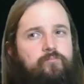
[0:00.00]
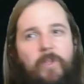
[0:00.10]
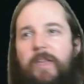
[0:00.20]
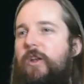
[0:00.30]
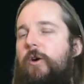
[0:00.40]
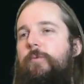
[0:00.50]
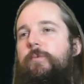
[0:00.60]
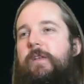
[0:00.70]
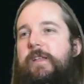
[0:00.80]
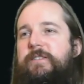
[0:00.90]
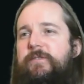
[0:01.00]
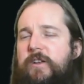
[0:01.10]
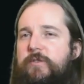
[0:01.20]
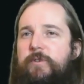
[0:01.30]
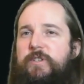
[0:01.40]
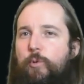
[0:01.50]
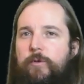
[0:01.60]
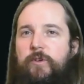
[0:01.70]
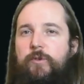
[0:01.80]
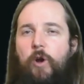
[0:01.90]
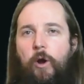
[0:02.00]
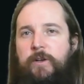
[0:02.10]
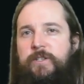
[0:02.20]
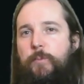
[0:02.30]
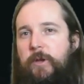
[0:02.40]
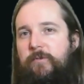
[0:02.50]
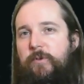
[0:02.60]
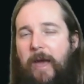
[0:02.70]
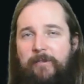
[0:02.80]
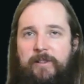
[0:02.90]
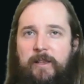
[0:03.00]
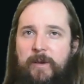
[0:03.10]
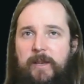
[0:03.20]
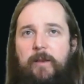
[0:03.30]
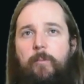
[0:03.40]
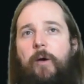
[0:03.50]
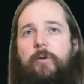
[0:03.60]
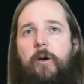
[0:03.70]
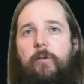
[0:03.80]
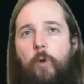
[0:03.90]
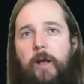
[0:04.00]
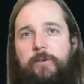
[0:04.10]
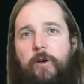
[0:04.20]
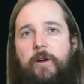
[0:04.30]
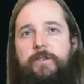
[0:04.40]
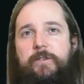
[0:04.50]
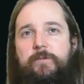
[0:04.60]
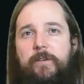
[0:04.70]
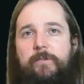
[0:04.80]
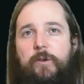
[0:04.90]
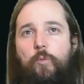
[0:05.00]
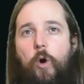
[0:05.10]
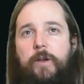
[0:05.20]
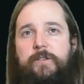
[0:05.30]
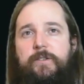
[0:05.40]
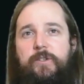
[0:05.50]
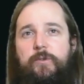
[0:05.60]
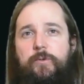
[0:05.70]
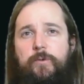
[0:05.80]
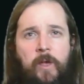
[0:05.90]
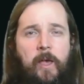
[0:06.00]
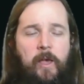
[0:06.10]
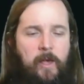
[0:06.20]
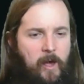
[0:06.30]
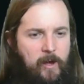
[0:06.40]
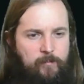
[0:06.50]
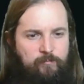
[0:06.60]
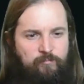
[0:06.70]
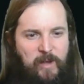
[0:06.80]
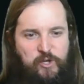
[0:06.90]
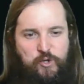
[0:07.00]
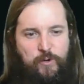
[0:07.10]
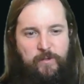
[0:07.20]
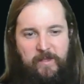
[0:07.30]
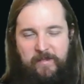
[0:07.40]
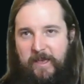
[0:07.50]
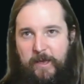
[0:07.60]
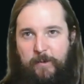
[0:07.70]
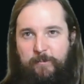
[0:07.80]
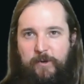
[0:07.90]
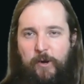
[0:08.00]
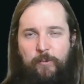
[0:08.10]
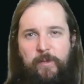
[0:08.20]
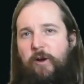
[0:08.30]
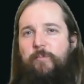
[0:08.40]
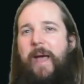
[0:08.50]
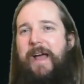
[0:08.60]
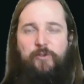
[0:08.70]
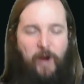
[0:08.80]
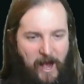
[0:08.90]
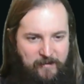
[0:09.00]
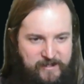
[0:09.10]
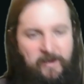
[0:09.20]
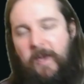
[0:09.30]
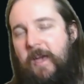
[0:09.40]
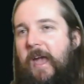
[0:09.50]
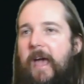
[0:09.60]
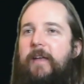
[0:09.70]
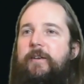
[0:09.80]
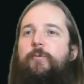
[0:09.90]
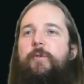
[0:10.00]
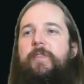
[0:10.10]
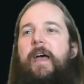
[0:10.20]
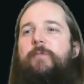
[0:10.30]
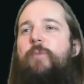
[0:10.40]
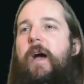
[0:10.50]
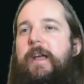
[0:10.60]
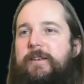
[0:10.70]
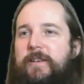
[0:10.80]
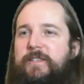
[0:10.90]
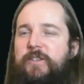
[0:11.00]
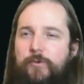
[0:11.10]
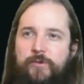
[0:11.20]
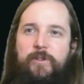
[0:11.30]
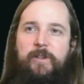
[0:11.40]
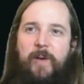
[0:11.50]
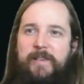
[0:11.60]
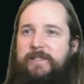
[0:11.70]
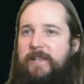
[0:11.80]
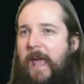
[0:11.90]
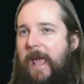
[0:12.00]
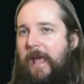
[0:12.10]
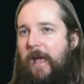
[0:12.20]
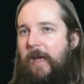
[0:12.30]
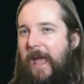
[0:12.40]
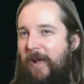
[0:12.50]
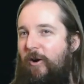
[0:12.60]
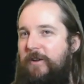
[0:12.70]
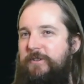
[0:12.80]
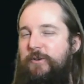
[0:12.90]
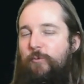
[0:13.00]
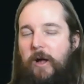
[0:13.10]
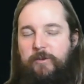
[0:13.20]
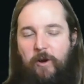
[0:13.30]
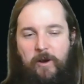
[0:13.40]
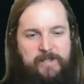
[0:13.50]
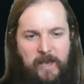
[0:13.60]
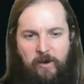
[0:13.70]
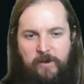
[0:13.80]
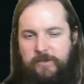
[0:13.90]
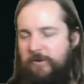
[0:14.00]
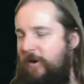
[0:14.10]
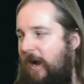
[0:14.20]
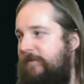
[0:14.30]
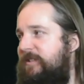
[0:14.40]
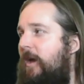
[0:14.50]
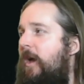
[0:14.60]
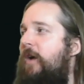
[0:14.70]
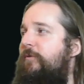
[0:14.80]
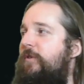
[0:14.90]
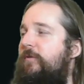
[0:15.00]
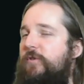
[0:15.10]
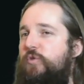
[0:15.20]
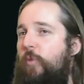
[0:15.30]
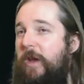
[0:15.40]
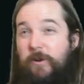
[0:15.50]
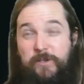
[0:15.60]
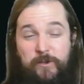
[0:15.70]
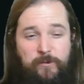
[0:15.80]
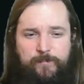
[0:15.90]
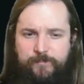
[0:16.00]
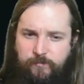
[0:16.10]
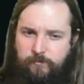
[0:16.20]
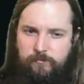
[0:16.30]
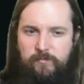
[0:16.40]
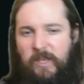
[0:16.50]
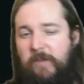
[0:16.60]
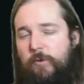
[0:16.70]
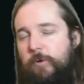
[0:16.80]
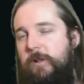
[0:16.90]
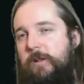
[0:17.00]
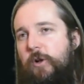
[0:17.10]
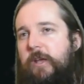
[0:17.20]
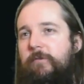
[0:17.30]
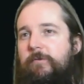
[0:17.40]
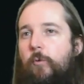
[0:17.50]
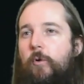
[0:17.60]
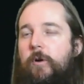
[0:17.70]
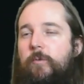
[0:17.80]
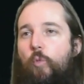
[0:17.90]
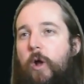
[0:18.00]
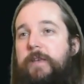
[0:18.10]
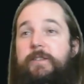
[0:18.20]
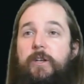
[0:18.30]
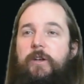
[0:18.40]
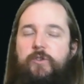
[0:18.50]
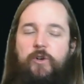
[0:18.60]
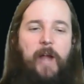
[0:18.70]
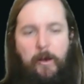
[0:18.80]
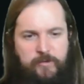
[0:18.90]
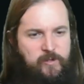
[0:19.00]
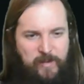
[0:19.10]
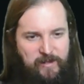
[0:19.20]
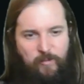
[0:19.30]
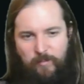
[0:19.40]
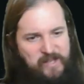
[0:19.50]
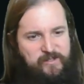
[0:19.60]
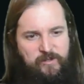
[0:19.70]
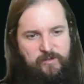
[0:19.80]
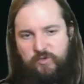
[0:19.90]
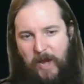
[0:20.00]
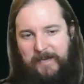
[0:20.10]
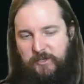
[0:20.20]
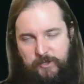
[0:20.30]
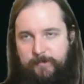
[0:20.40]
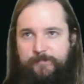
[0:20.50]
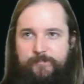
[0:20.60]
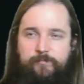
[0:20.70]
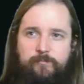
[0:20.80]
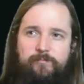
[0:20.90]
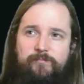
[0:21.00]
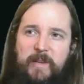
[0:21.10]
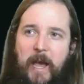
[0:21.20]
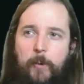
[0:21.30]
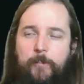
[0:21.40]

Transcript: it's fun to explore the new cards, but if you have a limited amount of wild cards, you definitely want to make sure that they aren't bad crafts. And with that in mind, it's usually best to hang on to your wild cards, hang on to your crafts for the first week or two, if you're really looking for what is going to turn out to be the best strategy. Now,